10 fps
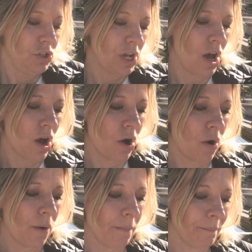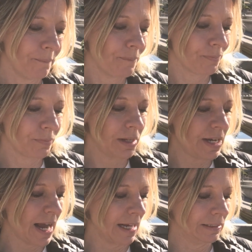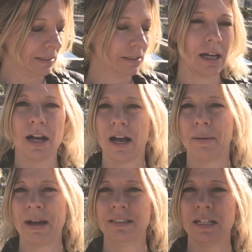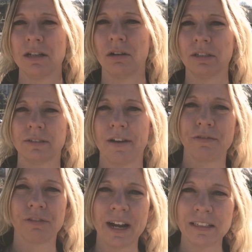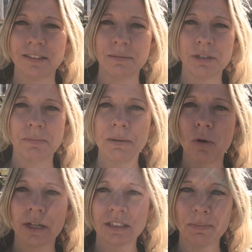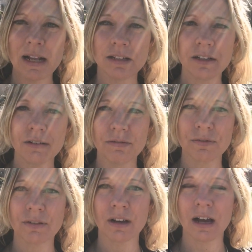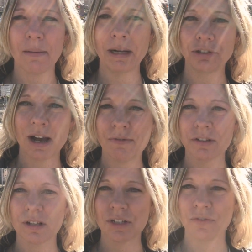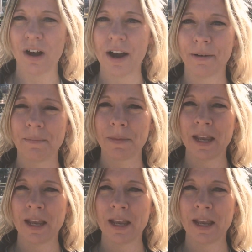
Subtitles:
So Yes, I did notice that France seemed to be more expensive on my travels this far,